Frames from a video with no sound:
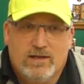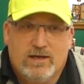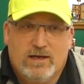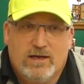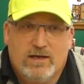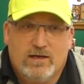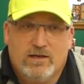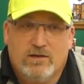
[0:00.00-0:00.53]

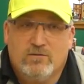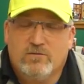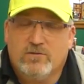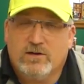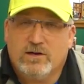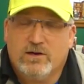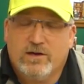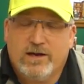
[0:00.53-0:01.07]
And
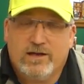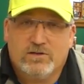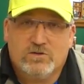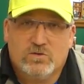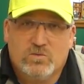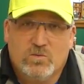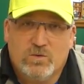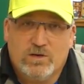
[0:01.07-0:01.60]
figuring
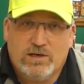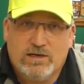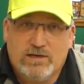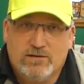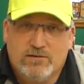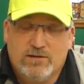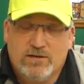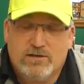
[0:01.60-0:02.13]
out your
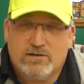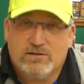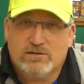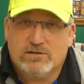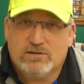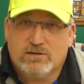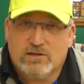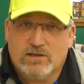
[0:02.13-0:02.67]
way, there
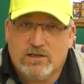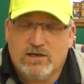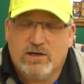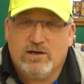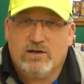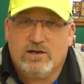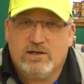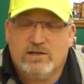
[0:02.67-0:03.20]

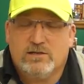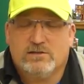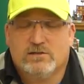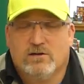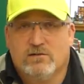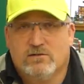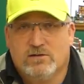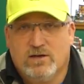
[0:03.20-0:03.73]
is
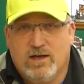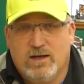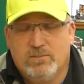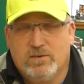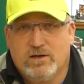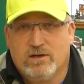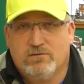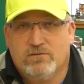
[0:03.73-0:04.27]
our
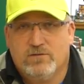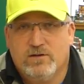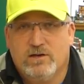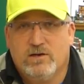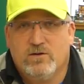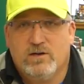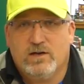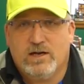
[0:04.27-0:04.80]
topic,
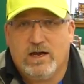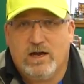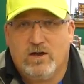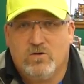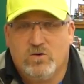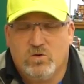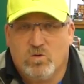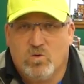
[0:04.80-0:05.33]
figuring
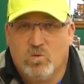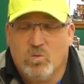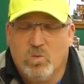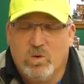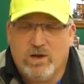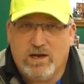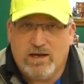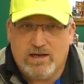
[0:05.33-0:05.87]
out your
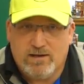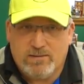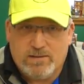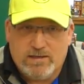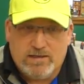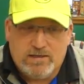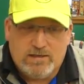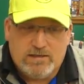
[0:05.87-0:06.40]
way.
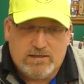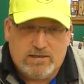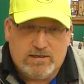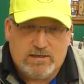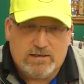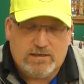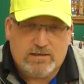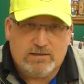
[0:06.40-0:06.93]

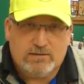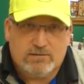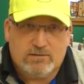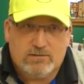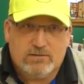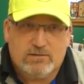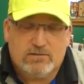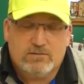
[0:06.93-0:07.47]

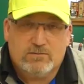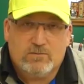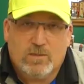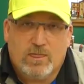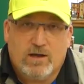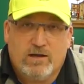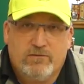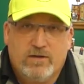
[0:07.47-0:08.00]
I've
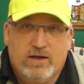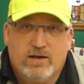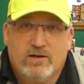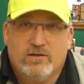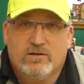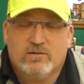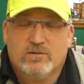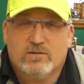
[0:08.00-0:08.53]
had
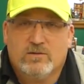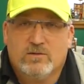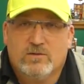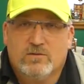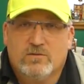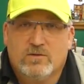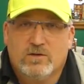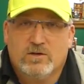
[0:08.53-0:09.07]
a, you
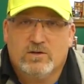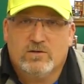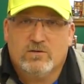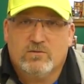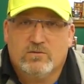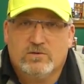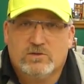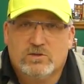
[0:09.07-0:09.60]
know,
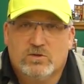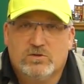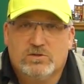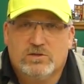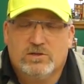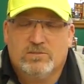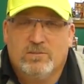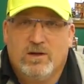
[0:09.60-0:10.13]
good
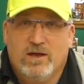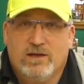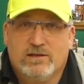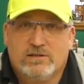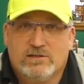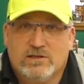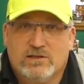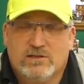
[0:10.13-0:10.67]
associate of
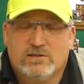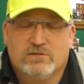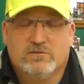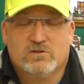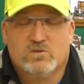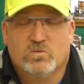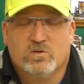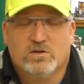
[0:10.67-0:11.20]
mine says, if
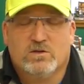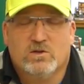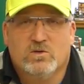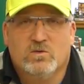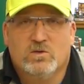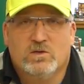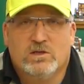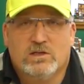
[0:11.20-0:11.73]
it's worth
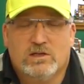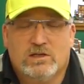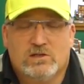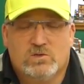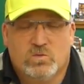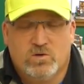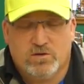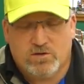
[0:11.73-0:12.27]
doing,
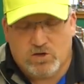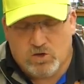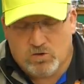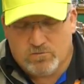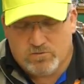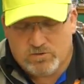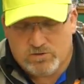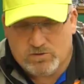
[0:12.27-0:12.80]
it's worth
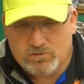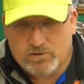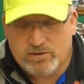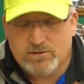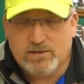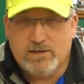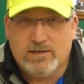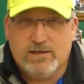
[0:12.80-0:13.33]
overdoing.